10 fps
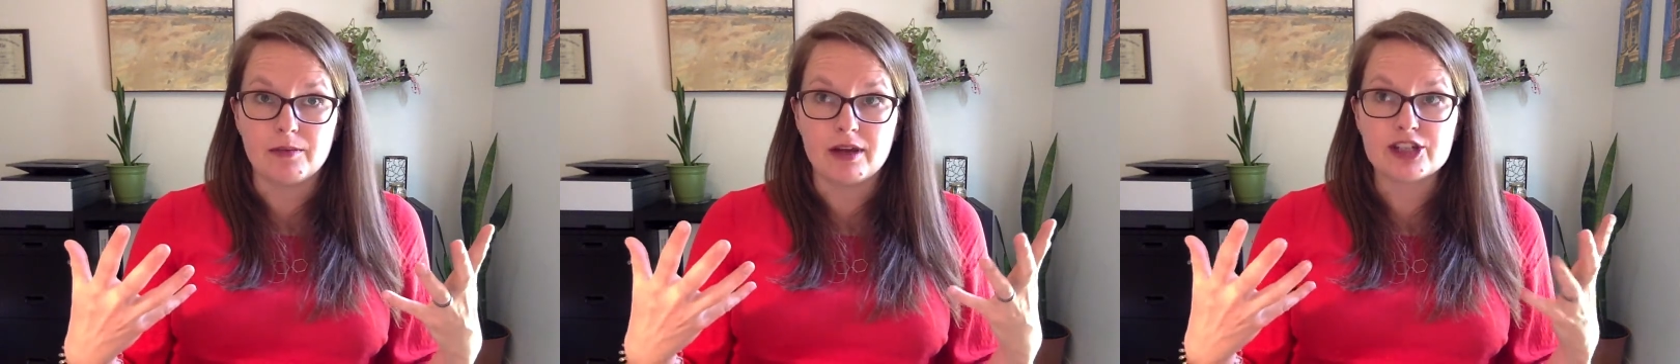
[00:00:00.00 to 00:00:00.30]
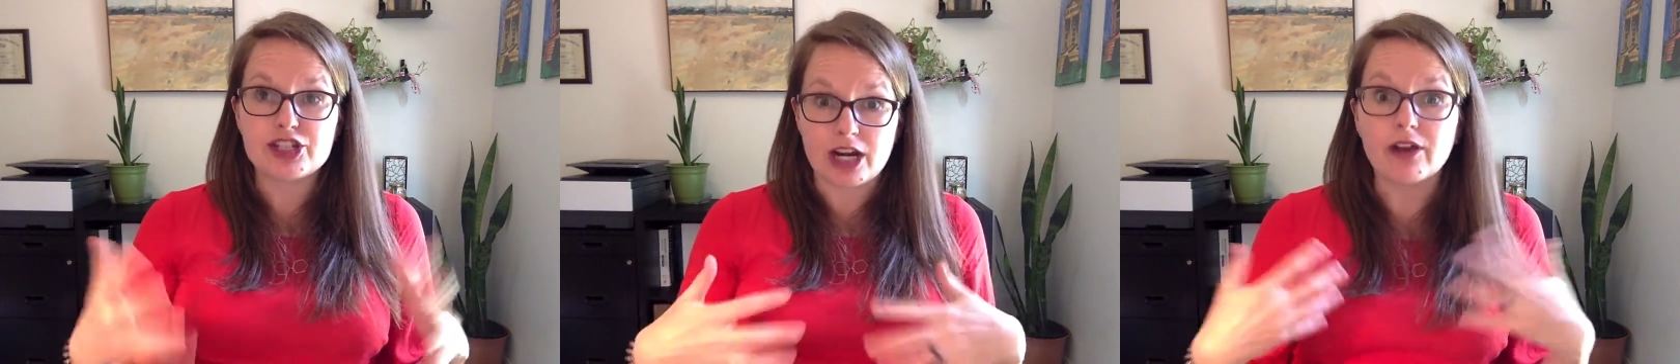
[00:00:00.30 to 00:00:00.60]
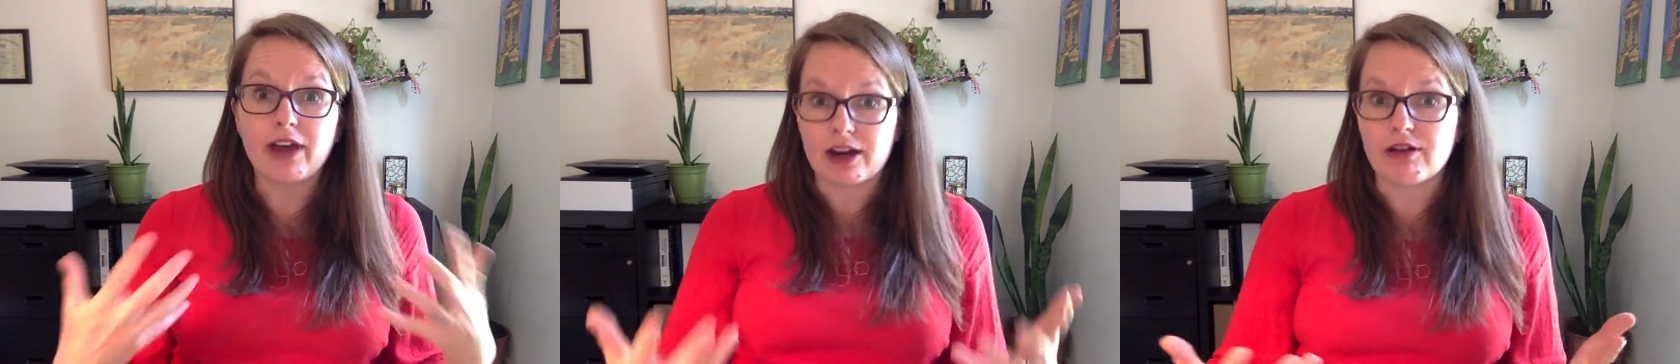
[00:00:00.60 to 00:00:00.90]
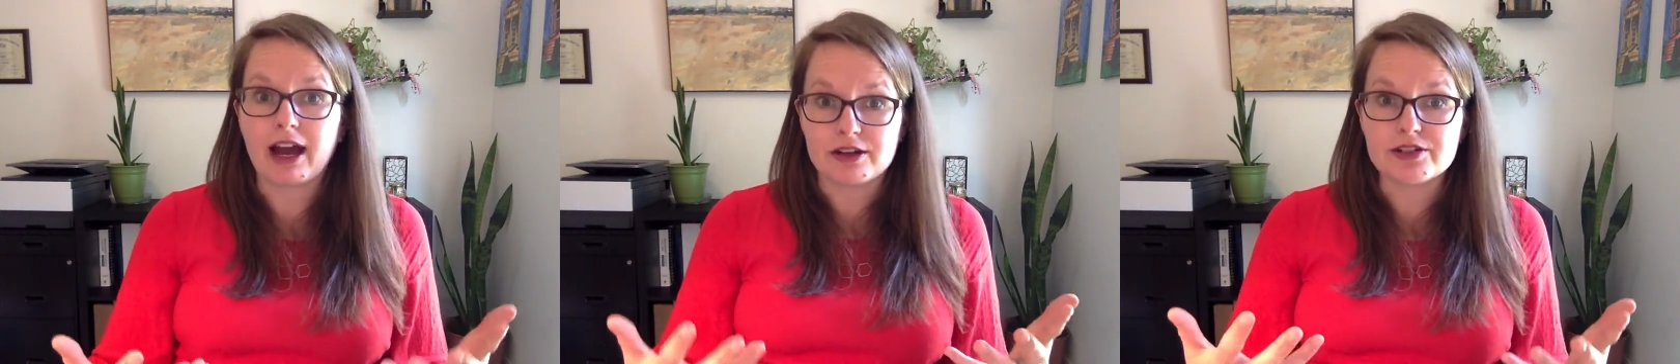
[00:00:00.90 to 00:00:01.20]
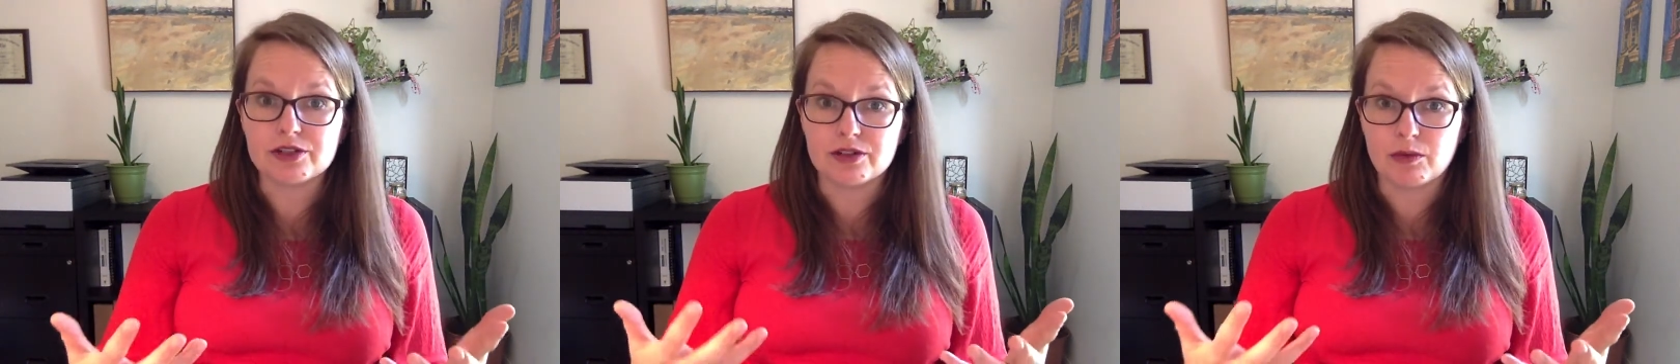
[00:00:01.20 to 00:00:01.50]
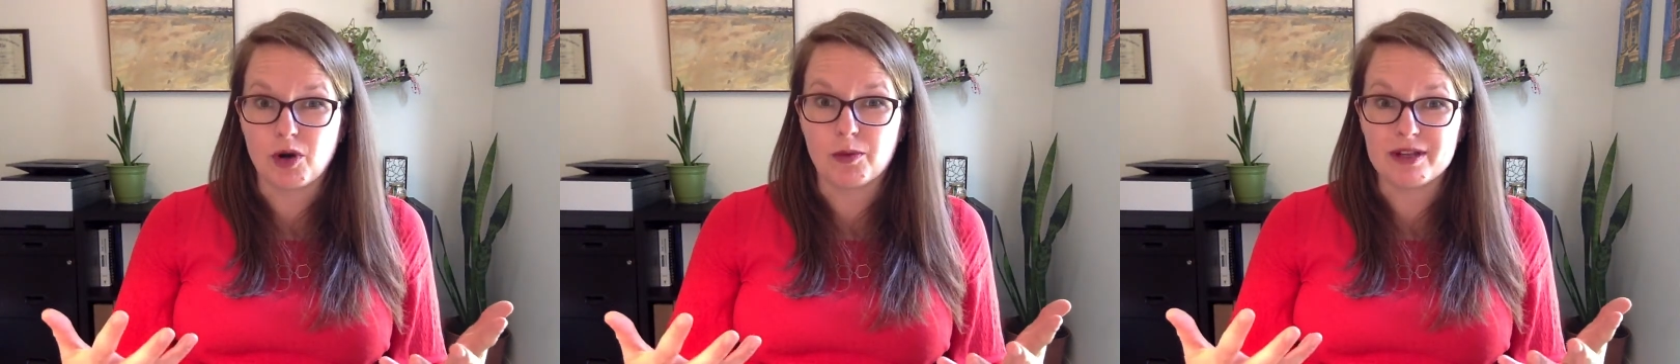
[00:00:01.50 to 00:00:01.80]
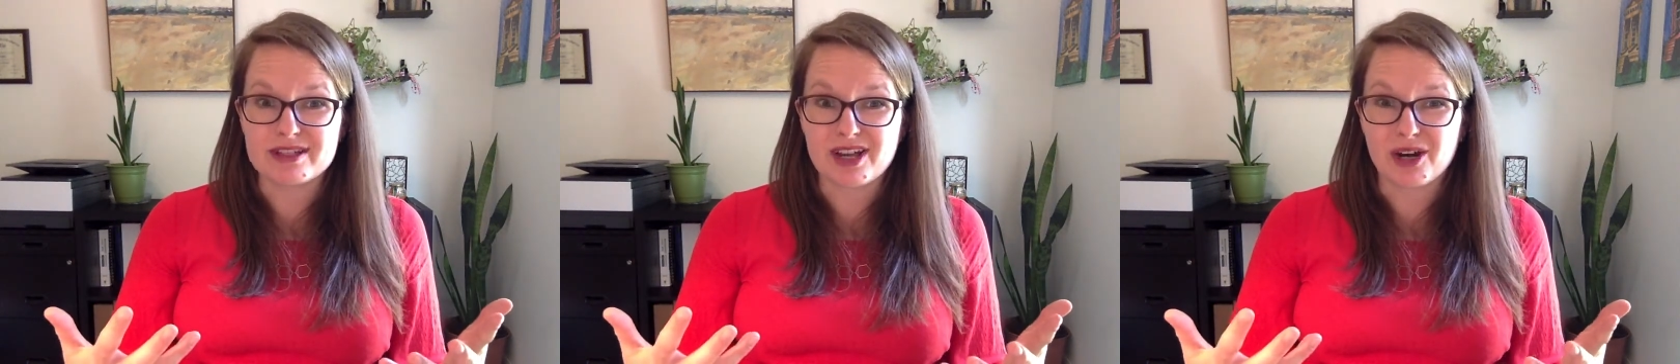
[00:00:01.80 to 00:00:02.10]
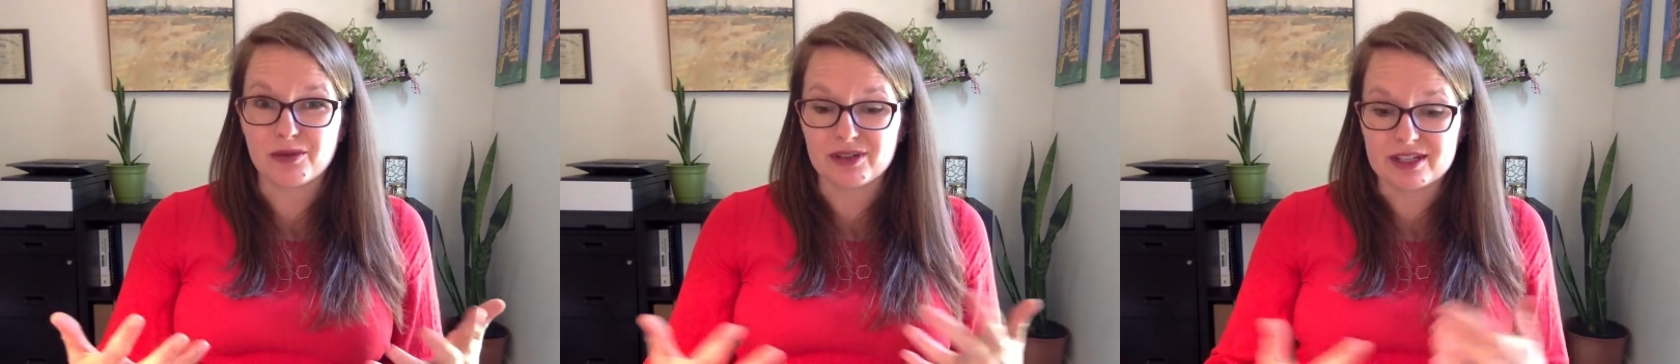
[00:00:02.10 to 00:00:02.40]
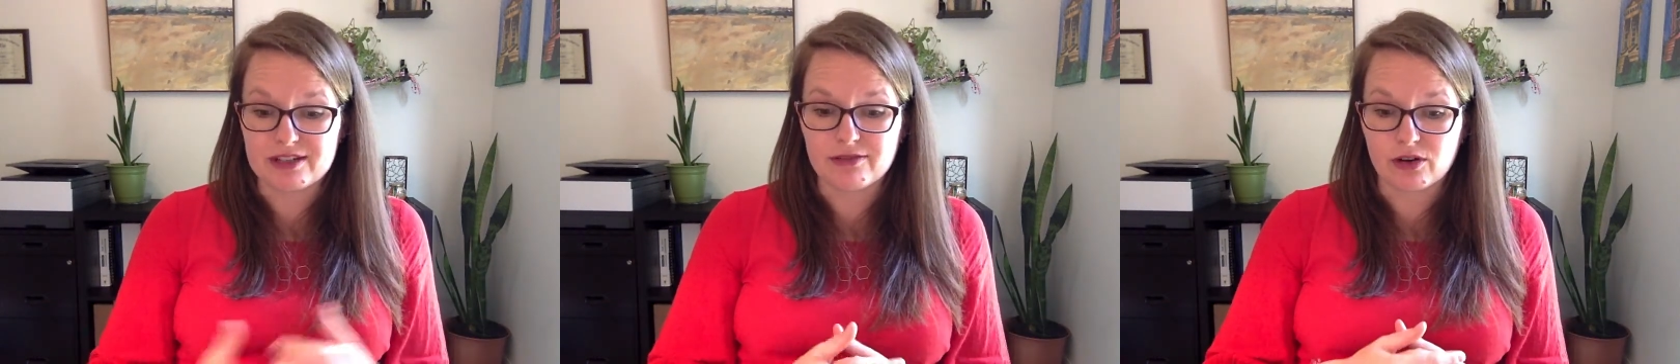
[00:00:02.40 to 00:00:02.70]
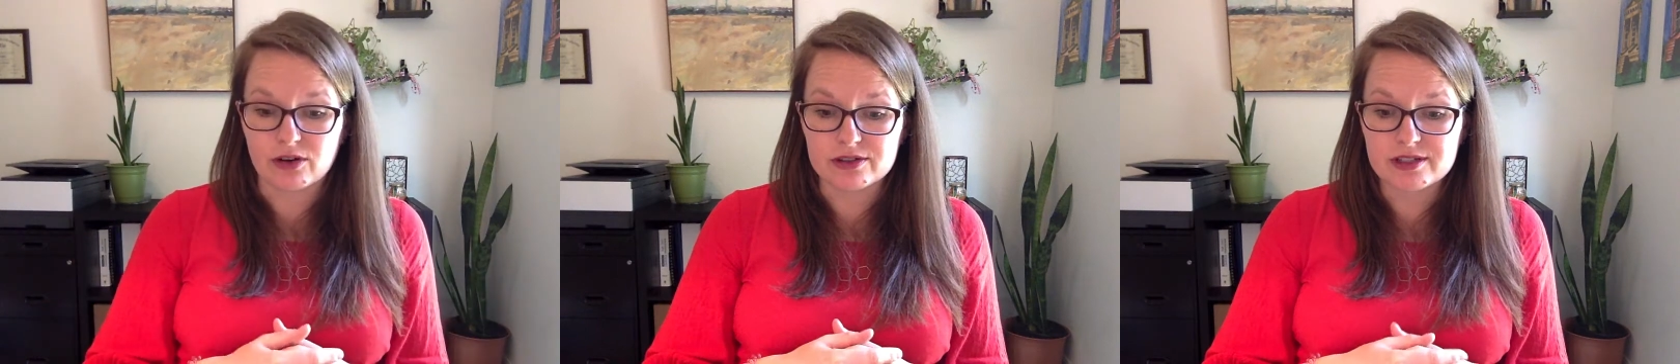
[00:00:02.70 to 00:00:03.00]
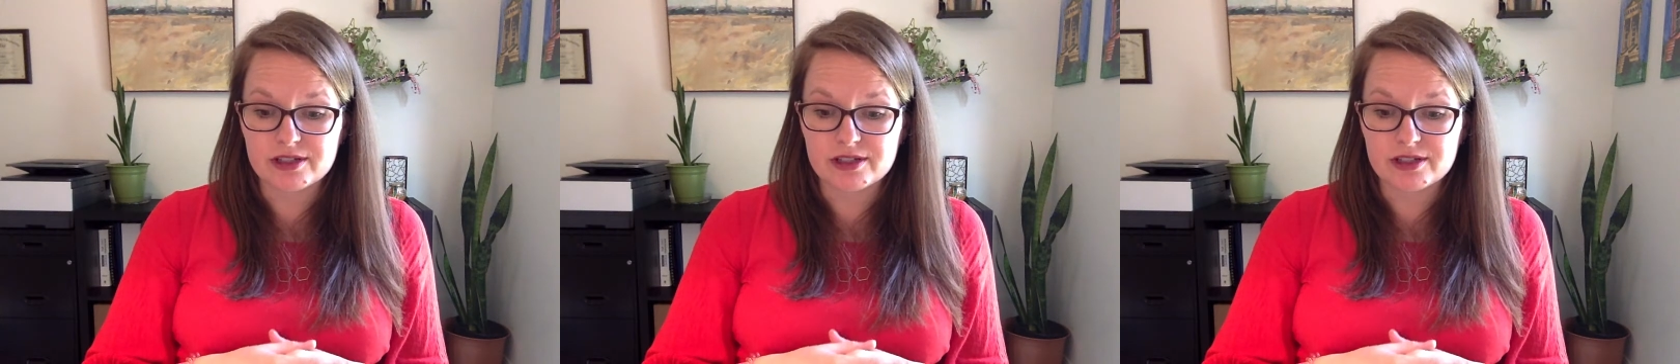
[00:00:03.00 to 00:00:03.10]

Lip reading: share that gratitude in moments that are really difficult.